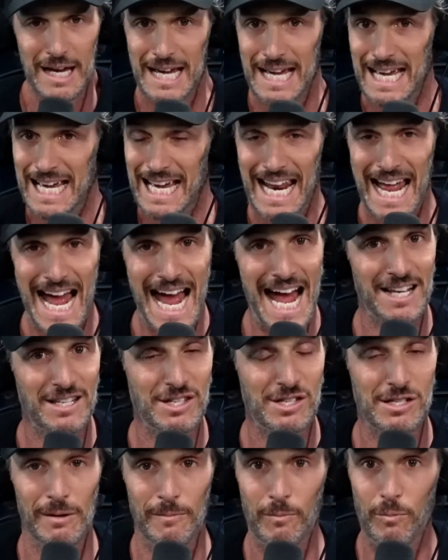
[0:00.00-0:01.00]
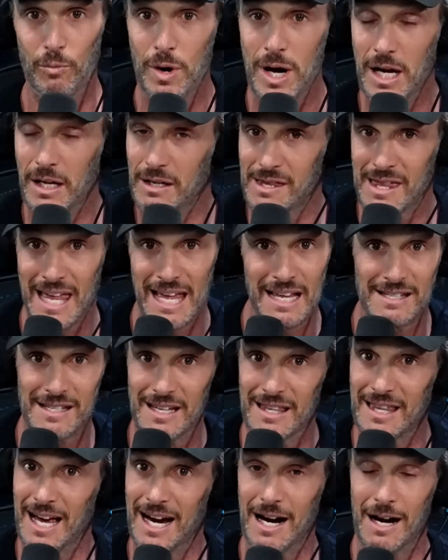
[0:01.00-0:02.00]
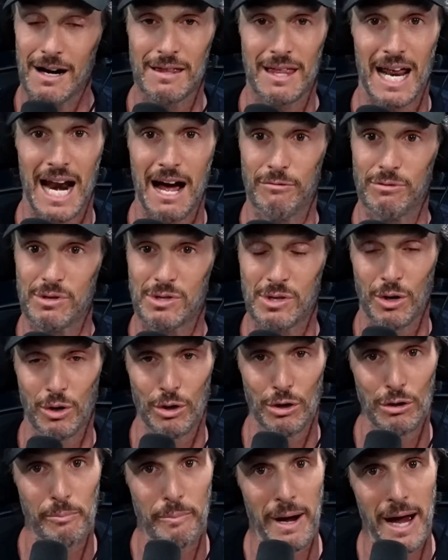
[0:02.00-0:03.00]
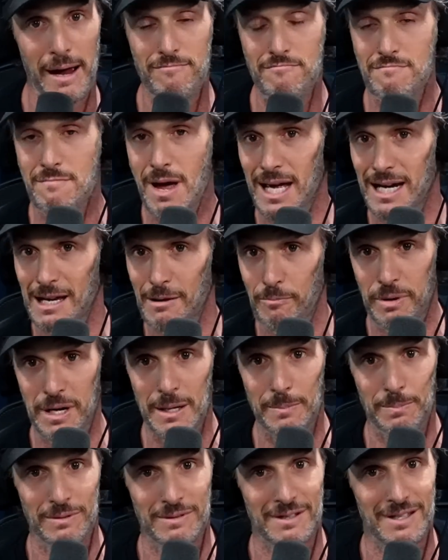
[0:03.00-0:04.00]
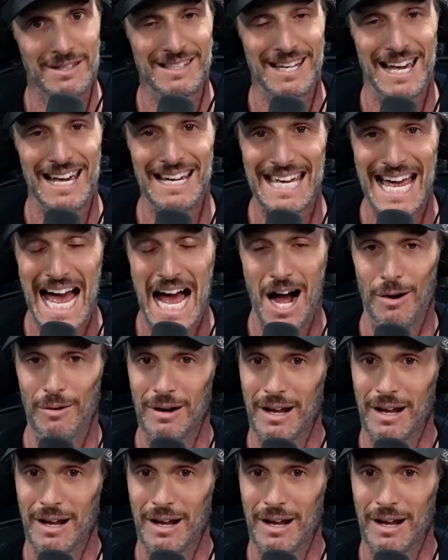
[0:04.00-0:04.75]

It has some things in there that I was told by many people to take out.